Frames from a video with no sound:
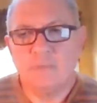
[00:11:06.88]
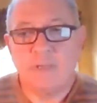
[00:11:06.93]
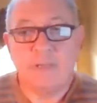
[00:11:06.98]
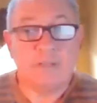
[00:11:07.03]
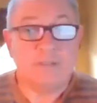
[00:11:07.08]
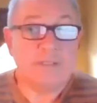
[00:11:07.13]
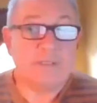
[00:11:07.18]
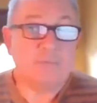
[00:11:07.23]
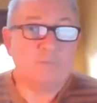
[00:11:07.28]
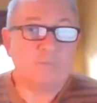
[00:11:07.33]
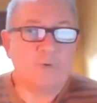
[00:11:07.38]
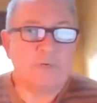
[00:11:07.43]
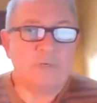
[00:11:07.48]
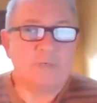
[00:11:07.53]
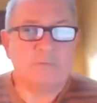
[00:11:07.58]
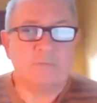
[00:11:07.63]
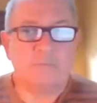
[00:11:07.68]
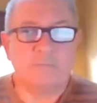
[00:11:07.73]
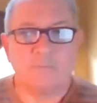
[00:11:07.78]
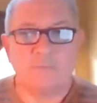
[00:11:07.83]
at least
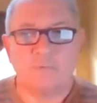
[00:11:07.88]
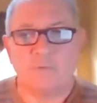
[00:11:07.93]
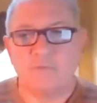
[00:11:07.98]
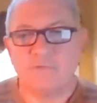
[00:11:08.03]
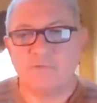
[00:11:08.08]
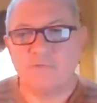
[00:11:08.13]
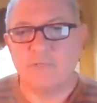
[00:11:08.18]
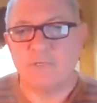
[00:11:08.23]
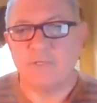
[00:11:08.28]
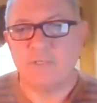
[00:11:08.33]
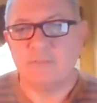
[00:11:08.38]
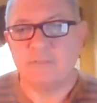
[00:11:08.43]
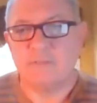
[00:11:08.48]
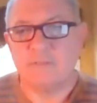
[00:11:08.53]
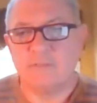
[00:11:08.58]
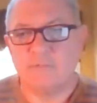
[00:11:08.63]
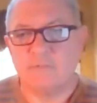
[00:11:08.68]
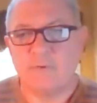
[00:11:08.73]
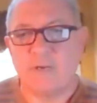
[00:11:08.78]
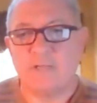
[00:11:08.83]
one real estate
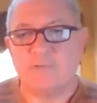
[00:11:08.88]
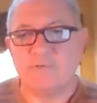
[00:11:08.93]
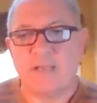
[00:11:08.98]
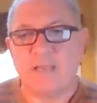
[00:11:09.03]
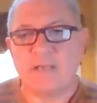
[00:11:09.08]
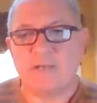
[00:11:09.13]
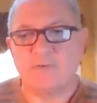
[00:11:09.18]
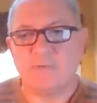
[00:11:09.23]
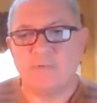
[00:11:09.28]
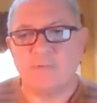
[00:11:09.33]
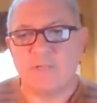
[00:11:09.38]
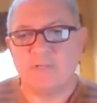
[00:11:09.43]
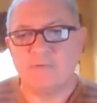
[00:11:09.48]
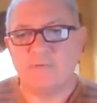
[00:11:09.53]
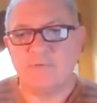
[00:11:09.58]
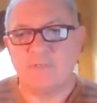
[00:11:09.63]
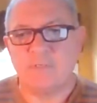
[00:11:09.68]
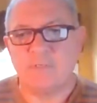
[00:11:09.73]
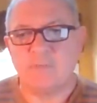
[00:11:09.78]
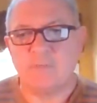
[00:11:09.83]
transaction that
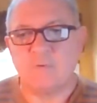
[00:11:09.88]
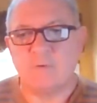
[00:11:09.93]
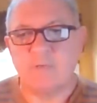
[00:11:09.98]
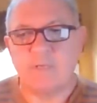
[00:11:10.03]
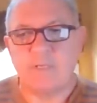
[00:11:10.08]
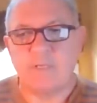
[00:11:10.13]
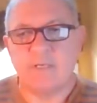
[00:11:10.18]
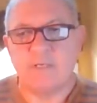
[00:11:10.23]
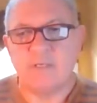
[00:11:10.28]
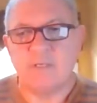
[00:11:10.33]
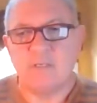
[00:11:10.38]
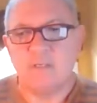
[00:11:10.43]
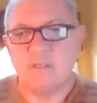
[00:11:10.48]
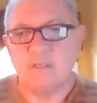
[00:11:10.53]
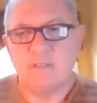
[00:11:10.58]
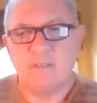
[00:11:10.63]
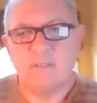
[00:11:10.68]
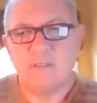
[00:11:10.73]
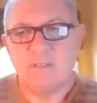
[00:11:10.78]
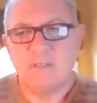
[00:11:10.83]
she coordinated
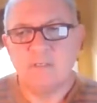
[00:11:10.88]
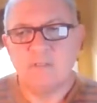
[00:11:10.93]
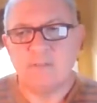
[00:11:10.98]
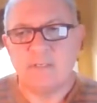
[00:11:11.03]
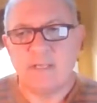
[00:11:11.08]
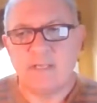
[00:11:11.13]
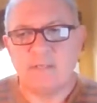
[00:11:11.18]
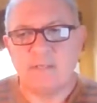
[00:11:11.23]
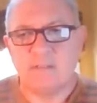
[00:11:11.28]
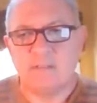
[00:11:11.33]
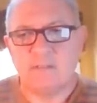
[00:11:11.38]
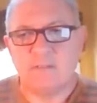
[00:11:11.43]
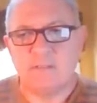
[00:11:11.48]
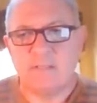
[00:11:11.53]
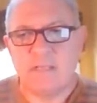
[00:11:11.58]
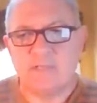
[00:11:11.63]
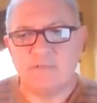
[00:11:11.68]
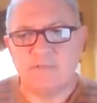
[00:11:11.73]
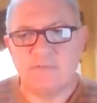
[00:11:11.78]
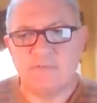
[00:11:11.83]
that
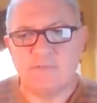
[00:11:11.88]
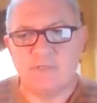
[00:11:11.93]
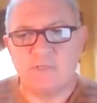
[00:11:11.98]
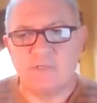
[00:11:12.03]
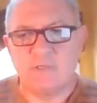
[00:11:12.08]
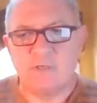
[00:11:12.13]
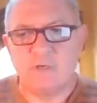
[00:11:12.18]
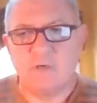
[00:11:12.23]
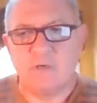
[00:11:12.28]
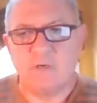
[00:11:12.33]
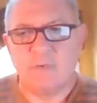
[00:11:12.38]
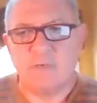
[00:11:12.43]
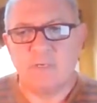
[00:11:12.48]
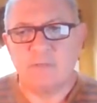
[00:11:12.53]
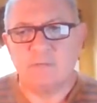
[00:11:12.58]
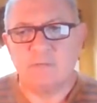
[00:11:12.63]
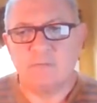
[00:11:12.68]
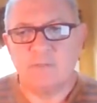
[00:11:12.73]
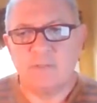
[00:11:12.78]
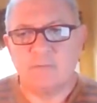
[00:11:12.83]
just didn't go
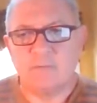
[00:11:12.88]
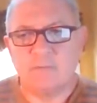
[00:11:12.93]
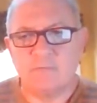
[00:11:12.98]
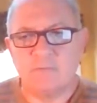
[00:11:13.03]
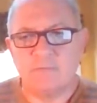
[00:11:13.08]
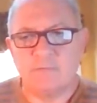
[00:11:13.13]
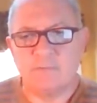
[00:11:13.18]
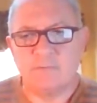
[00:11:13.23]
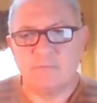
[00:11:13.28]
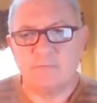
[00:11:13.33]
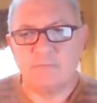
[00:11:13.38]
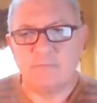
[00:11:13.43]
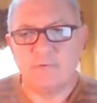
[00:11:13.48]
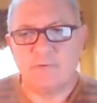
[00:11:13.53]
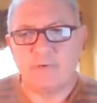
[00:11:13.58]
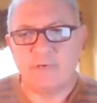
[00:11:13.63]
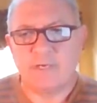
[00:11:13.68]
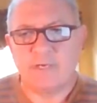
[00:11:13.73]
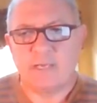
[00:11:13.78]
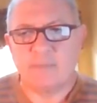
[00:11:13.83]
well. She was
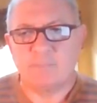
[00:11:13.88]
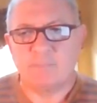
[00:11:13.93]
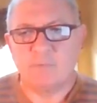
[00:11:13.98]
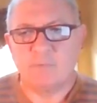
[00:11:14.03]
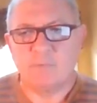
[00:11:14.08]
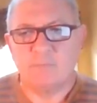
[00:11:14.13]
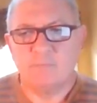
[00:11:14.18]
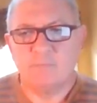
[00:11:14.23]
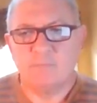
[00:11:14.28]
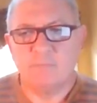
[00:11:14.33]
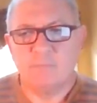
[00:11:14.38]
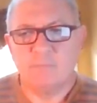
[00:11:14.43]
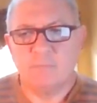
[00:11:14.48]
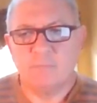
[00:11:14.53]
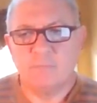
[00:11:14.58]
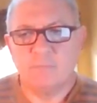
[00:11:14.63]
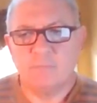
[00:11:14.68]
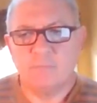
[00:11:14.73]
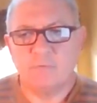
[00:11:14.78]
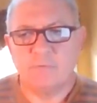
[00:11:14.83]
very unhappy
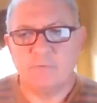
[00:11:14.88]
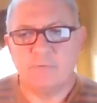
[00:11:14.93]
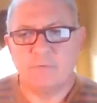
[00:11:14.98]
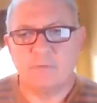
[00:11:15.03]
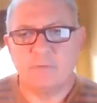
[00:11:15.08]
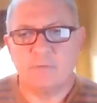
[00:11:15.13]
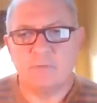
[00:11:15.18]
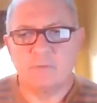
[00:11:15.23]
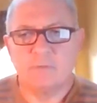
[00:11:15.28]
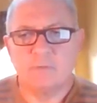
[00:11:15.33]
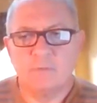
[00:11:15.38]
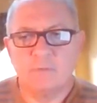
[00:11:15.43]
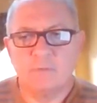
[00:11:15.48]
with her.